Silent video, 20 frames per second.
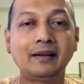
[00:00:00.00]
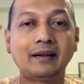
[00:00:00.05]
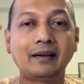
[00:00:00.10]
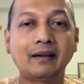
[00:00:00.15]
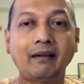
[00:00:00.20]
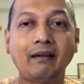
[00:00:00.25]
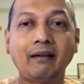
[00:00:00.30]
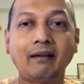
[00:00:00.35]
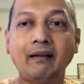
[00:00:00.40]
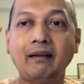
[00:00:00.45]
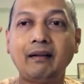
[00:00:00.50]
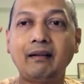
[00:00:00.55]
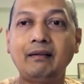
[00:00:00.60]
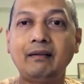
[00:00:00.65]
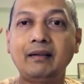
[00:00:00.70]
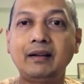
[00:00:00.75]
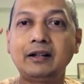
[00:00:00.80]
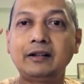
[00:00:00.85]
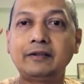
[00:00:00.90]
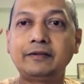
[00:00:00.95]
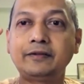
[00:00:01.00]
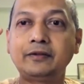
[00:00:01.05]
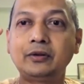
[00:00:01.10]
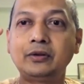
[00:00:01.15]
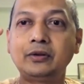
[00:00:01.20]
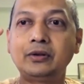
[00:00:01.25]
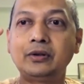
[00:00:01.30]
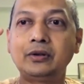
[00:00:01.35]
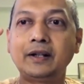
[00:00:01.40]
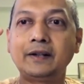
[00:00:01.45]
And
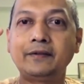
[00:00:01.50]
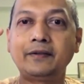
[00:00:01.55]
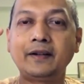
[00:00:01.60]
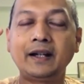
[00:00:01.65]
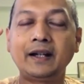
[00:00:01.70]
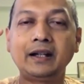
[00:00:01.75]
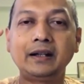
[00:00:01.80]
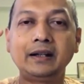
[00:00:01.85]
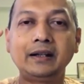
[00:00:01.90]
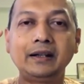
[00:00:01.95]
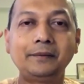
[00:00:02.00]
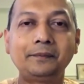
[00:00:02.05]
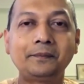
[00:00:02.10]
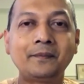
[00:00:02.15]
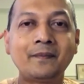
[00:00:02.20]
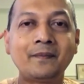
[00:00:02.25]
therefore, if I